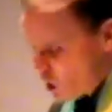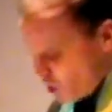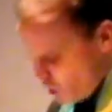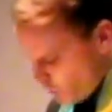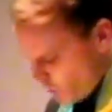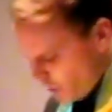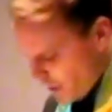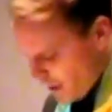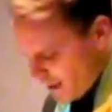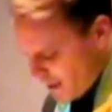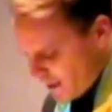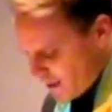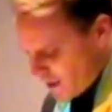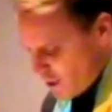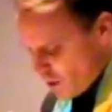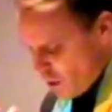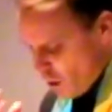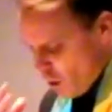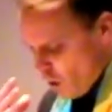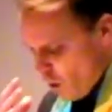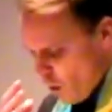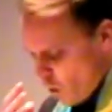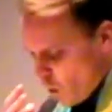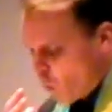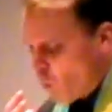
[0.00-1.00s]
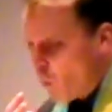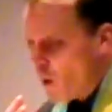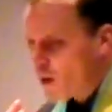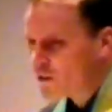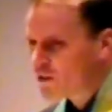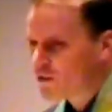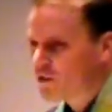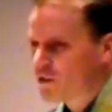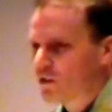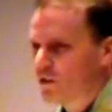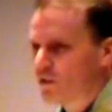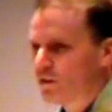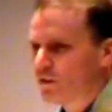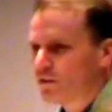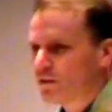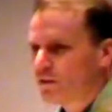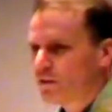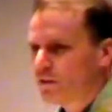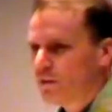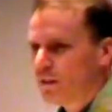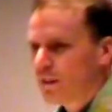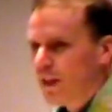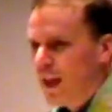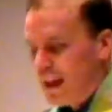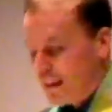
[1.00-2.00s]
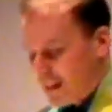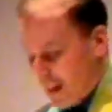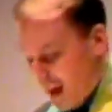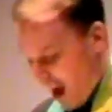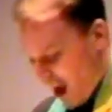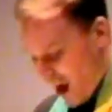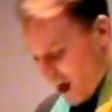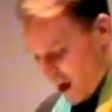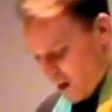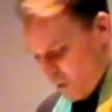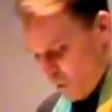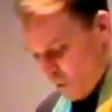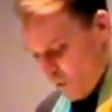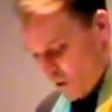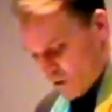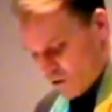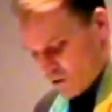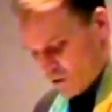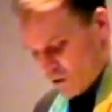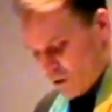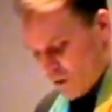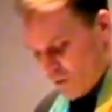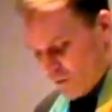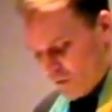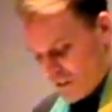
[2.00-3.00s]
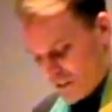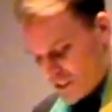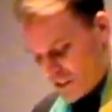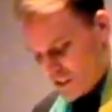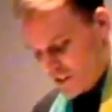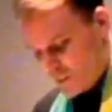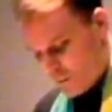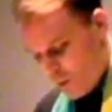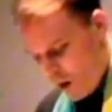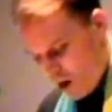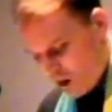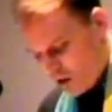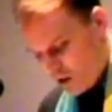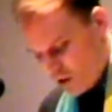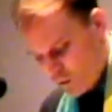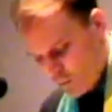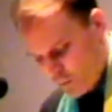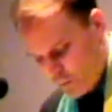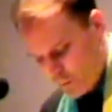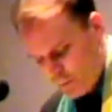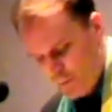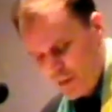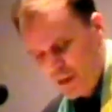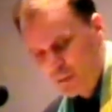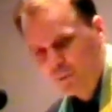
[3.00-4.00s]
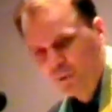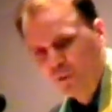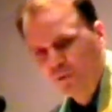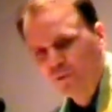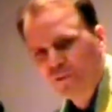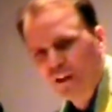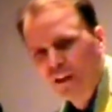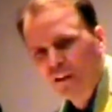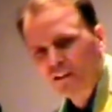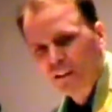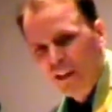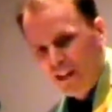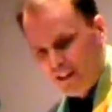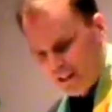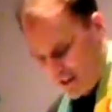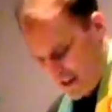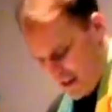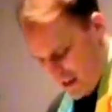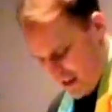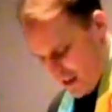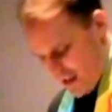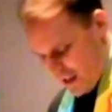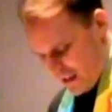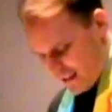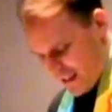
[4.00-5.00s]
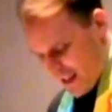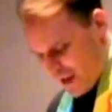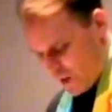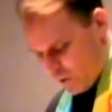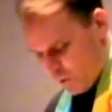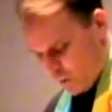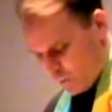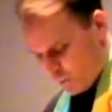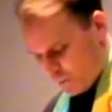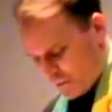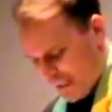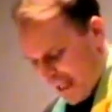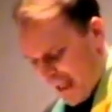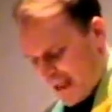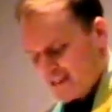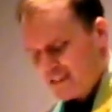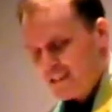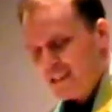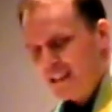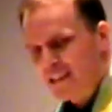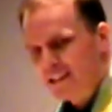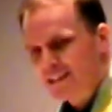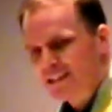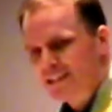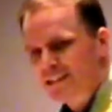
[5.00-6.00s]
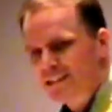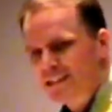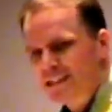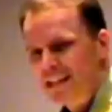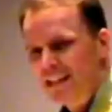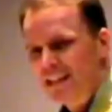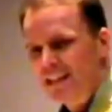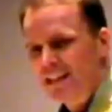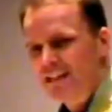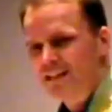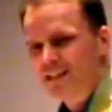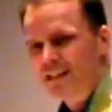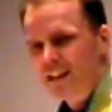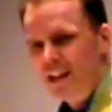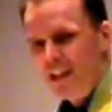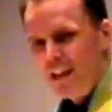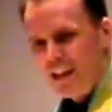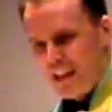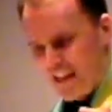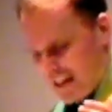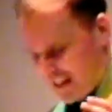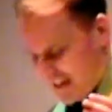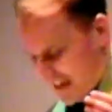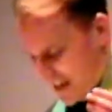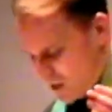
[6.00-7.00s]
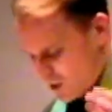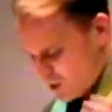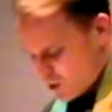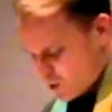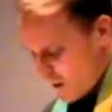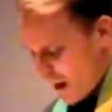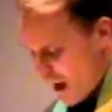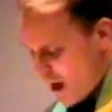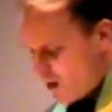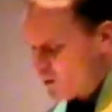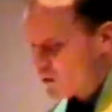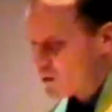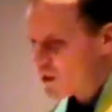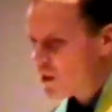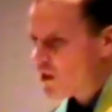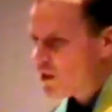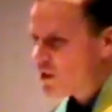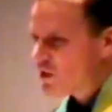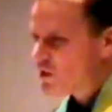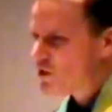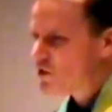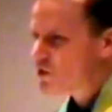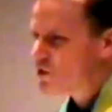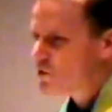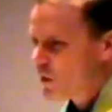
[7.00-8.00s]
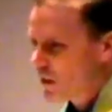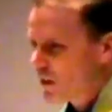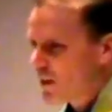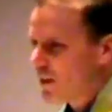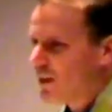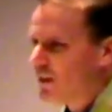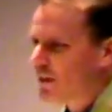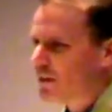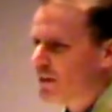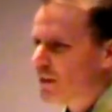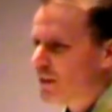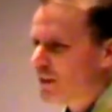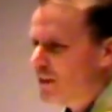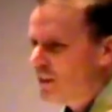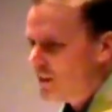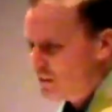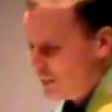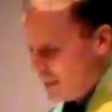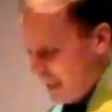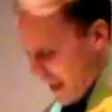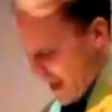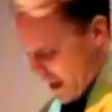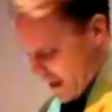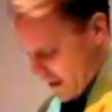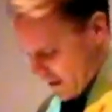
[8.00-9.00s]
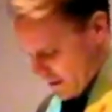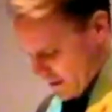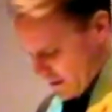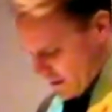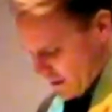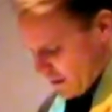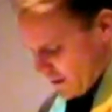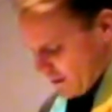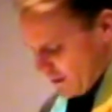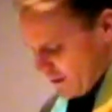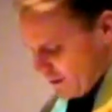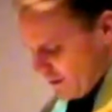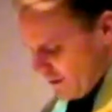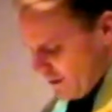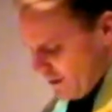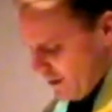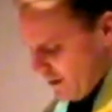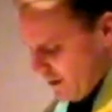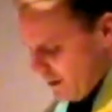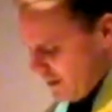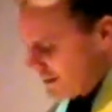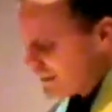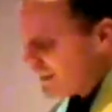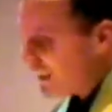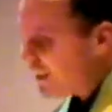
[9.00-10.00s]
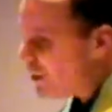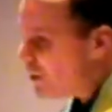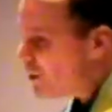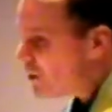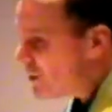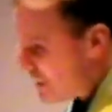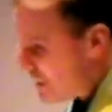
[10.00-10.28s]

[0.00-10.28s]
created wonder. And I wonder if this small group of people felt like they were planting seeds in a drought-stricken land. Little